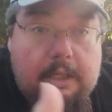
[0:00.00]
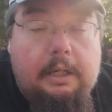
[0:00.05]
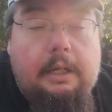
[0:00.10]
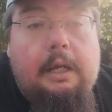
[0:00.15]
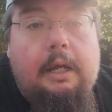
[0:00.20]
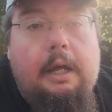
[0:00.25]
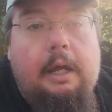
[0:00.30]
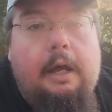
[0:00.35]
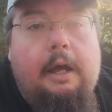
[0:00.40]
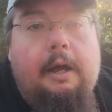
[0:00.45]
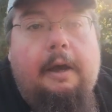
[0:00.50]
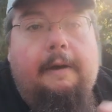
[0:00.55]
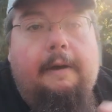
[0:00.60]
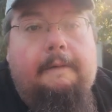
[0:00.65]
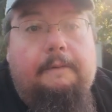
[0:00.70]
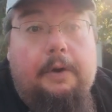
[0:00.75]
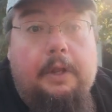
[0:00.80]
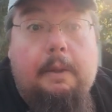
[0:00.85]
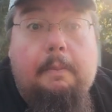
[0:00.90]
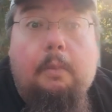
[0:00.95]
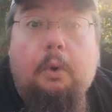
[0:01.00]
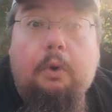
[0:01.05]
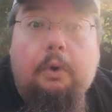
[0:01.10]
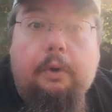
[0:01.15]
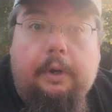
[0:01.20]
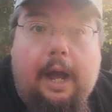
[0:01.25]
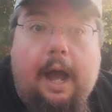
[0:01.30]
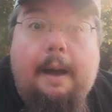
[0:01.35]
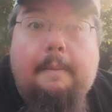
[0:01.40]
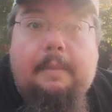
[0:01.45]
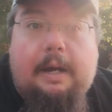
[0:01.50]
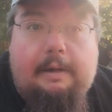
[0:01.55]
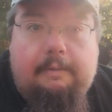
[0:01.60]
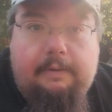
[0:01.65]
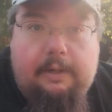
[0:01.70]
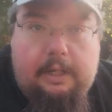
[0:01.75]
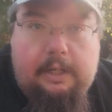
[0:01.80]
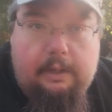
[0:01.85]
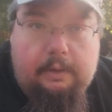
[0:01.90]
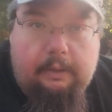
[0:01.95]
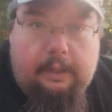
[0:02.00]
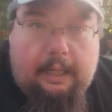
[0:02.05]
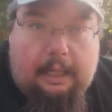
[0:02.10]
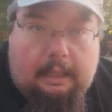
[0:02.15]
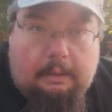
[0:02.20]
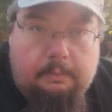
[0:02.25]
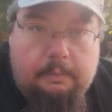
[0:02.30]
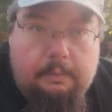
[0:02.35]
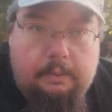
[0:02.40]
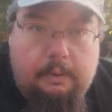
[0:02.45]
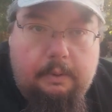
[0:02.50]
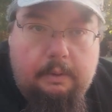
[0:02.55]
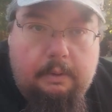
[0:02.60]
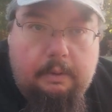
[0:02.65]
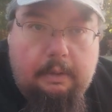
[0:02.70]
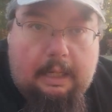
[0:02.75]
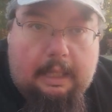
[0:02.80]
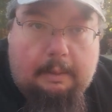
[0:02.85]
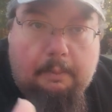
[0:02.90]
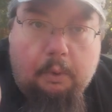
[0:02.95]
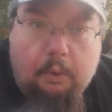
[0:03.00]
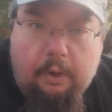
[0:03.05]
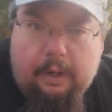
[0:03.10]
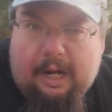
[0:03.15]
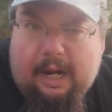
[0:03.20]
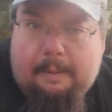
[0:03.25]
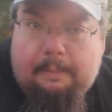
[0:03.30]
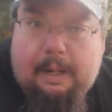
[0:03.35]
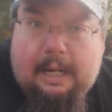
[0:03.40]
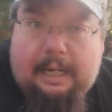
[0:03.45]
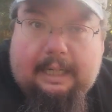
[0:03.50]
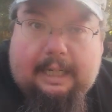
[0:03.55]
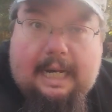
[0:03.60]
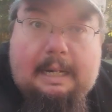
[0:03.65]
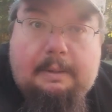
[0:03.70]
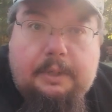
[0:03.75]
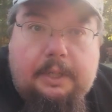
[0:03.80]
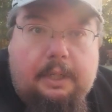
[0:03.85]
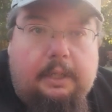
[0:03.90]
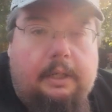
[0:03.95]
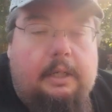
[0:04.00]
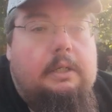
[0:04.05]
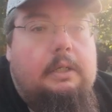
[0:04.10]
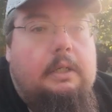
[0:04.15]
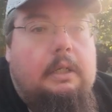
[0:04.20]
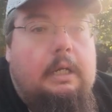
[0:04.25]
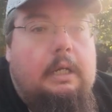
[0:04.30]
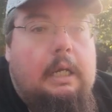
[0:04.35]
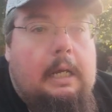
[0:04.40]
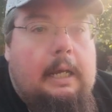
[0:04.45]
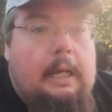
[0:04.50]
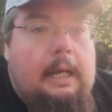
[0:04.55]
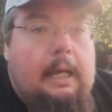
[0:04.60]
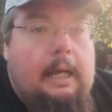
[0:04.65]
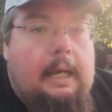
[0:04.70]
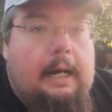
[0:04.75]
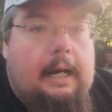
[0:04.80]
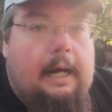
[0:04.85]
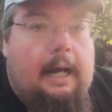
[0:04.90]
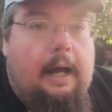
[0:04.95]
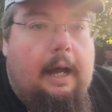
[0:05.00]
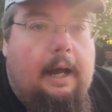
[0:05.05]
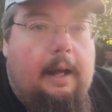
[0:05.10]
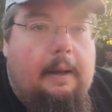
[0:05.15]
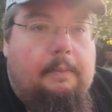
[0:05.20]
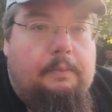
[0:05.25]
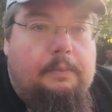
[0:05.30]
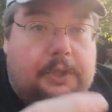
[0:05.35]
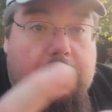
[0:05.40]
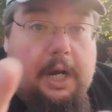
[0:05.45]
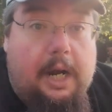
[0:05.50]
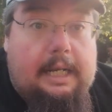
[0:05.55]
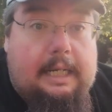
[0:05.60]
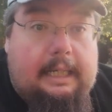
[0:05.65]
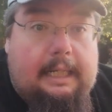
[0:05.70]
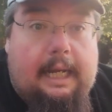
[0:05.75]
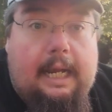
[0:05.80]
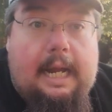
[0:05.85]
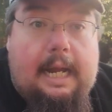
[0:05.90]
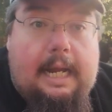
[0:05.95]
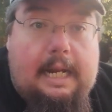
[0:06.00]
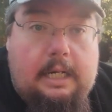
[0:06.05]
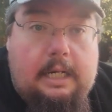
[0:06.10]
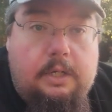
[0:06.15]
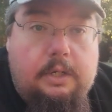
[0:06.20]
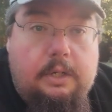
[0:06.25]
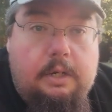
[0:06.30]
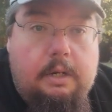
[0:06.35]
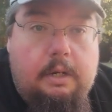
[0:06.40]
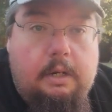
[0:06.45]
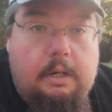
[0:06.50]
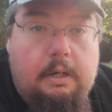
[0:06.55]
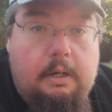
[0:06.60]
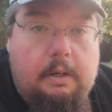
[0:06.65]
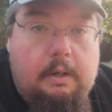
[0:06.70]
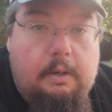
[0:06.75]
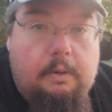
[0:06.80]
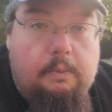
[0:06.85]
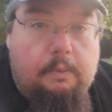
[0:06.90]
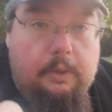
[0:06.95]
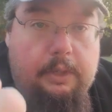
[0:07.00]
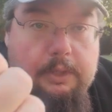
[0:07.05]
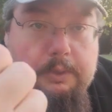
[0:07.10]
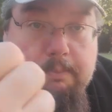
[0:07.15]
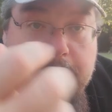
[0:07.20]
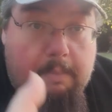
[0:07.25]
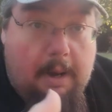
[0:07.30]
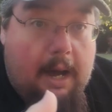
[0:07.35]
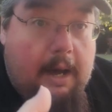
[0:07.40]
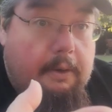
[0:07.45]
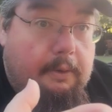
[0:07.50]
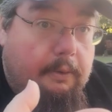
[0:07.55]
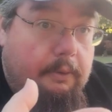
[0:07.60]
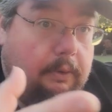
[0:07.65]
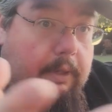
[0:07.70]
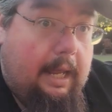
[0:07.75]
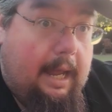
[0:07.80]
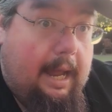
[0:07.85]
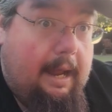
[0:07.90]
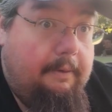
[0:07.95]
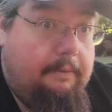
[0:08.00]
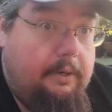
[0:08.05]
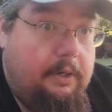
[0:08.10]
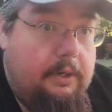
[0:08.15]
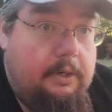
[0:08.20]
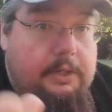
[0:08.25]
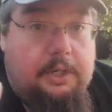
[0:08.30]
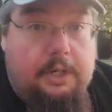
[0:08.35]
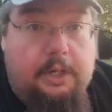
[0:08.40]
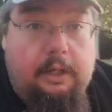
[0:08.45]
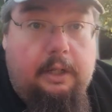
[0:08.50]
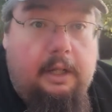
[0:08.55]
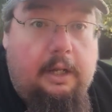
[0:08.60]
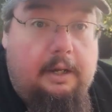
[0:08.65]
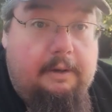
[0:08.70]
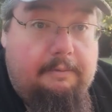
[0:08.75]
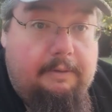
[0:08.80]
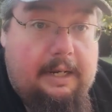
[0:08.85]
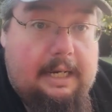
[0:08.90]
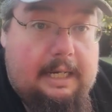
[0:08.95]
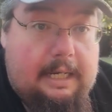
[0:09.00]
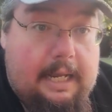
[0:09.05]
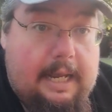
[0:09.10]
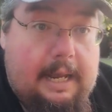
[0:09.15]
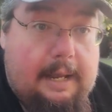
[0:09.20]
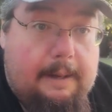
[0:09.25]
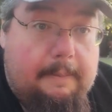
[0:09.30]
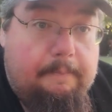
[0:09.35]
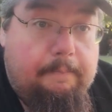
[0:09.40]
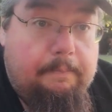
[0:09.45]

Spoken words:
for the Mortal Kombat video game and the Mortal Kombat game series. Johnny Cage was modeled after Jean-Claude Van Damme.